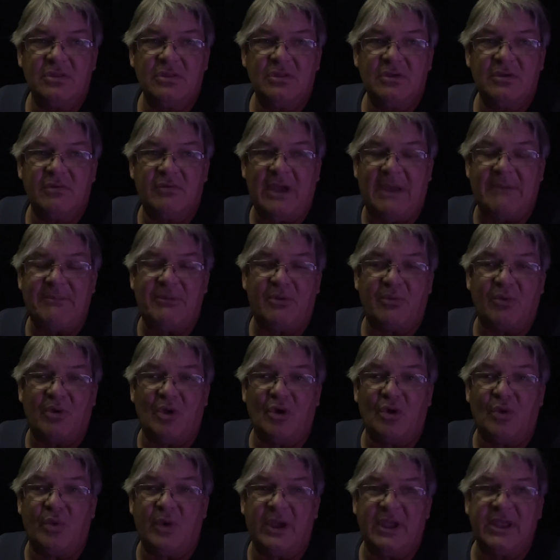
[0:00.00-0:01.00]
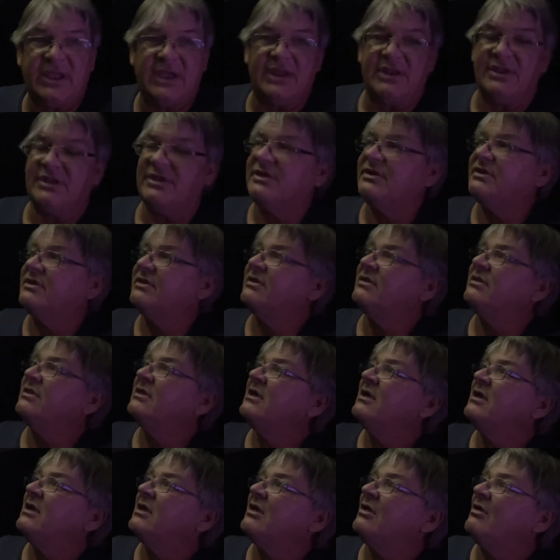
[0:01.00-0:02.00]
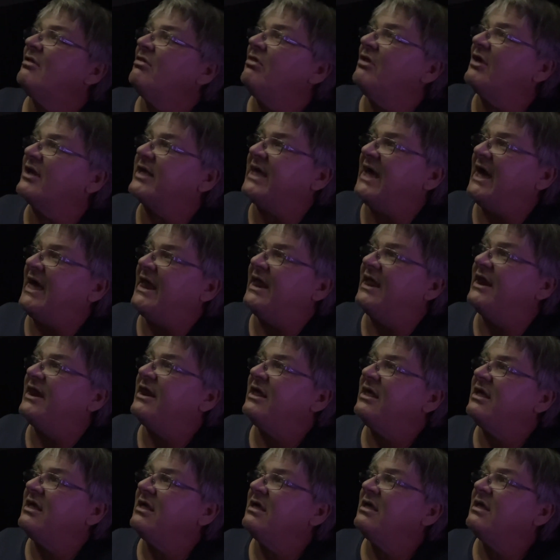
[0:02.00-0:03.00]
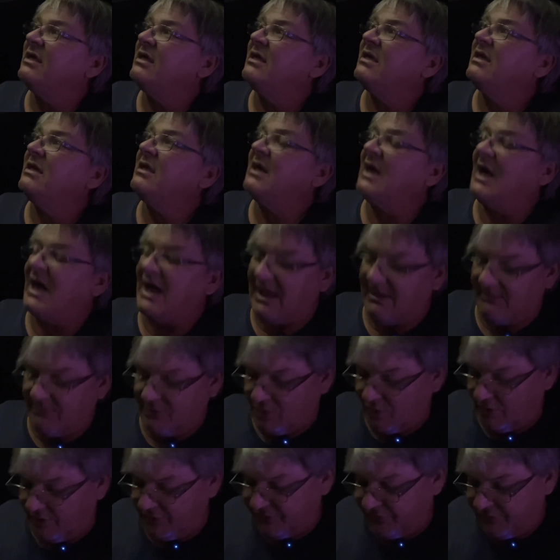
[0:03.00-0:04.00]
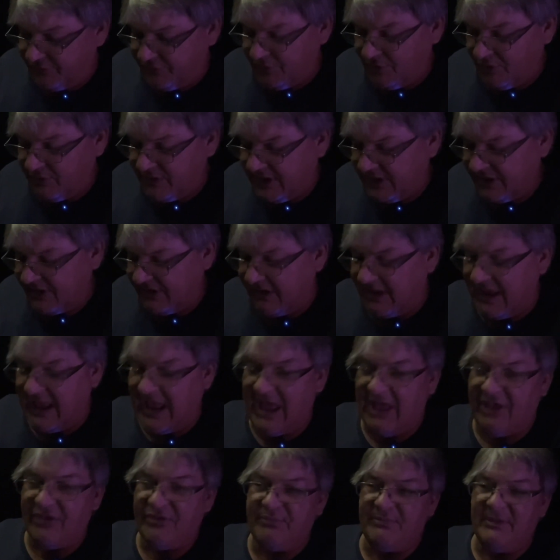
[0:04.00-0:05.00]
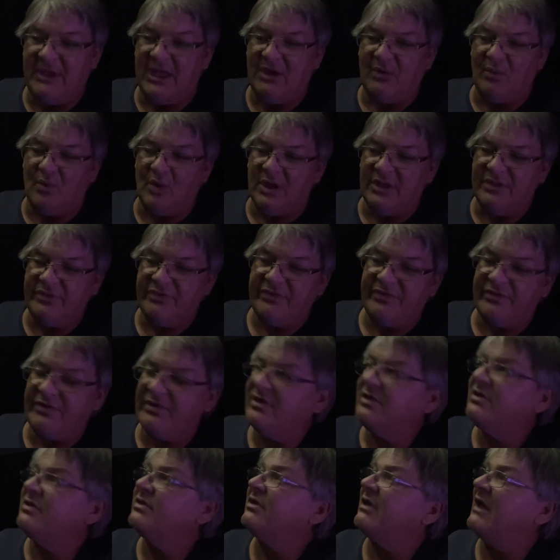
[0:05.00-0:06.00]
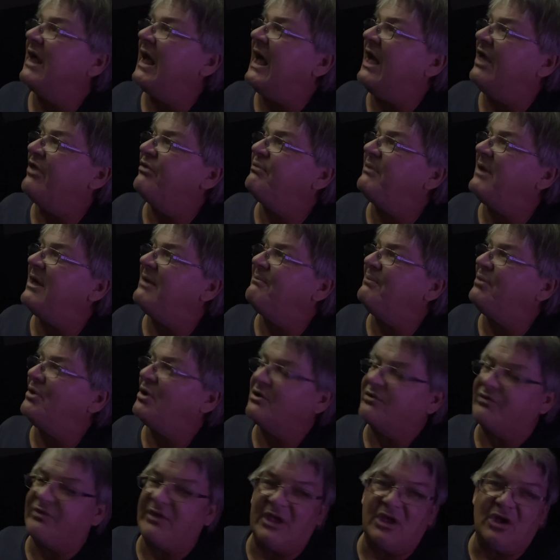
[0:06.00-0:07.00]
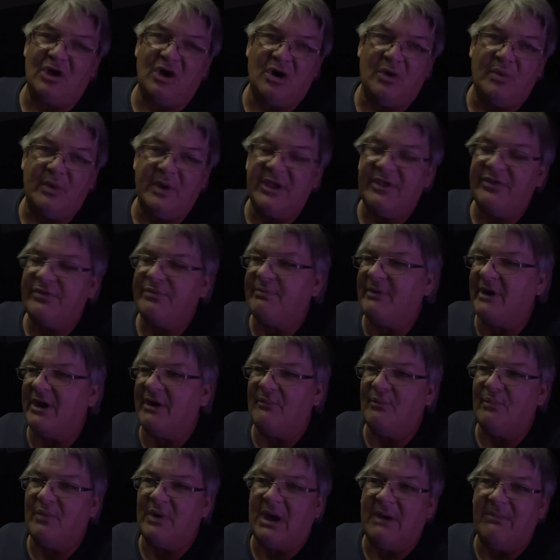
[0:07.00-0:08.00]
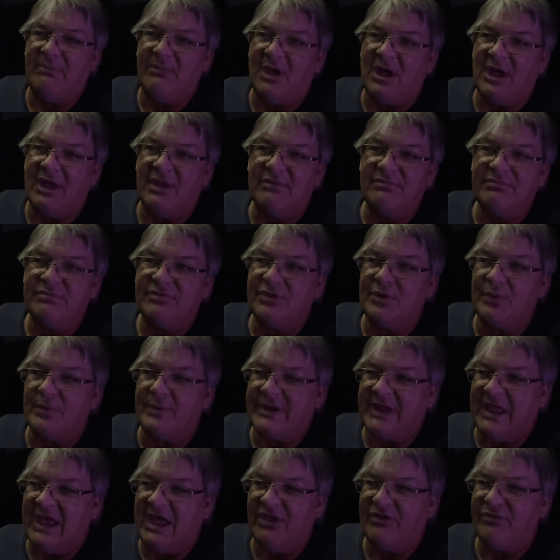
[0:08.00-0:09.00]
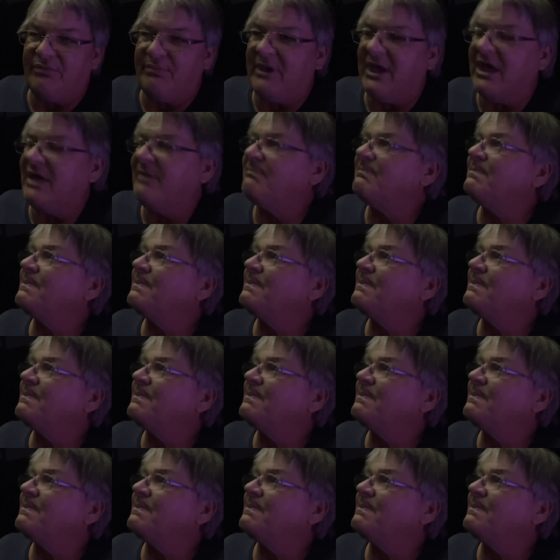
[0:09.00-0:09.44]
grab it real quick and look at it. Of course, you do get your hazmat ones, your hazmat books like always, but I'm not doing hazmat.